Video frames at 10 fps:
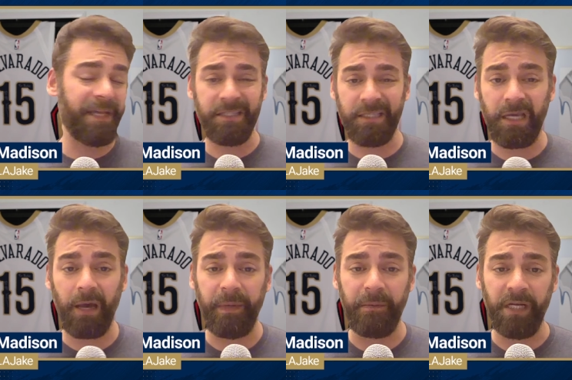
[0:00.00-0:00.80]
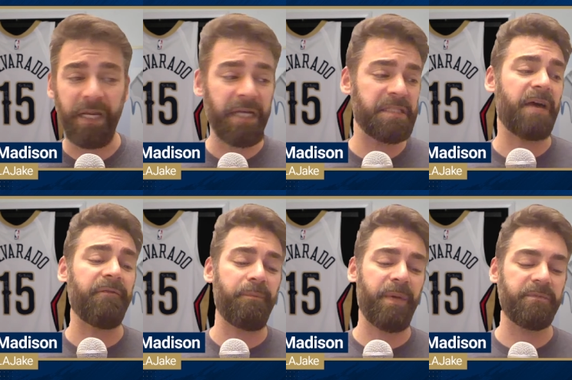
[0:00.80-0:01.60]
That's this coming Monday,
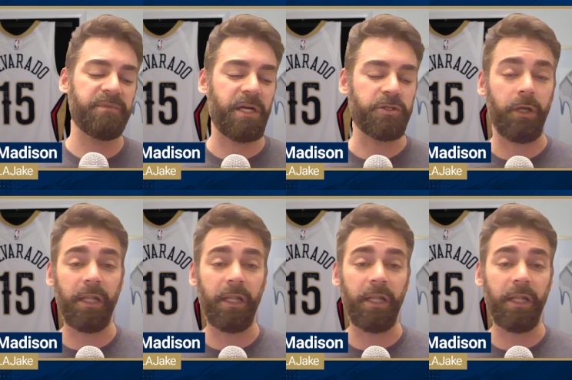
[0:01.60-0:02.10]
seven p m Central.